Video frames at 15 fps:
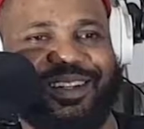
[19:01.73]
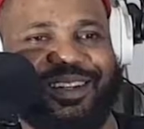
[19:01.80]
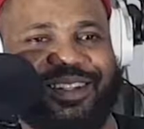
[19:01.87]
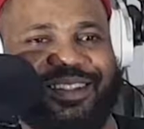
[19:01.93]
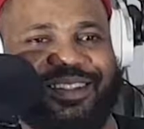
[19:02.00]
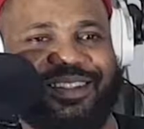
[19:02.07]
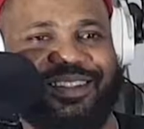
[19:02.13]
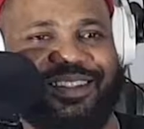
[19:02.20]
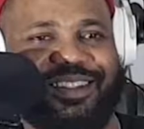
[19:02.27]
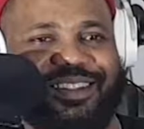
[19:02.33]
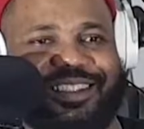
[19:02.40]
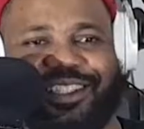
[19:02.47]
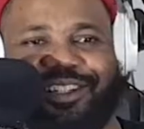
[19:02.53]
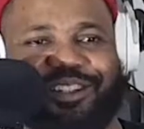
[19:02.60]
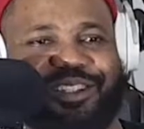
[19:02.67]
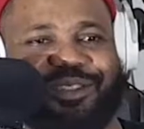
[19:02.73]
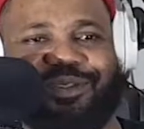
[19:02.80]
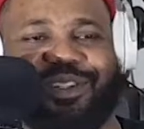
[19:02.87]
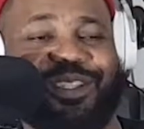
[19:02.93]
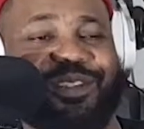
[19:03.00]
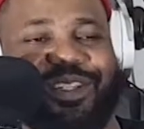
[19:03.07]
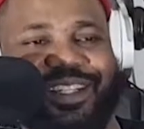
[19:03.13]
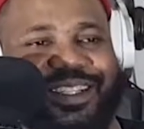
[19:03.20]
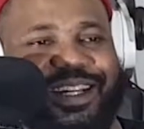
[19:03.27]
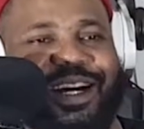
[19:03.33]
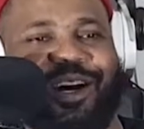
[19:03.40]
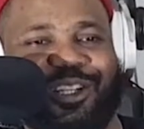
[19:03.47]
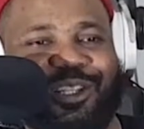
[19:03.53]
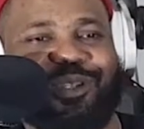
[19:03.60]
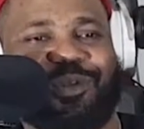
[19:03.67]
call it serious face all the
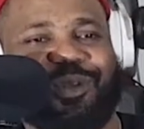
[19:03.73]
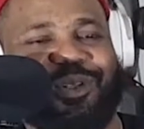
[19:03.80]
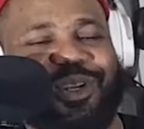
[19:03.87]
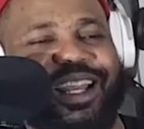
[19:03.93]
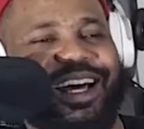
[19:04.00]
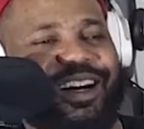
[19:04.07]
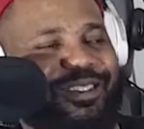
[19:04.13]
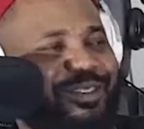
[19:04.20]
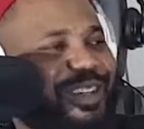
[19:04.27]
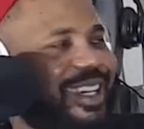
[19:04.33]
time. I just want to laugh.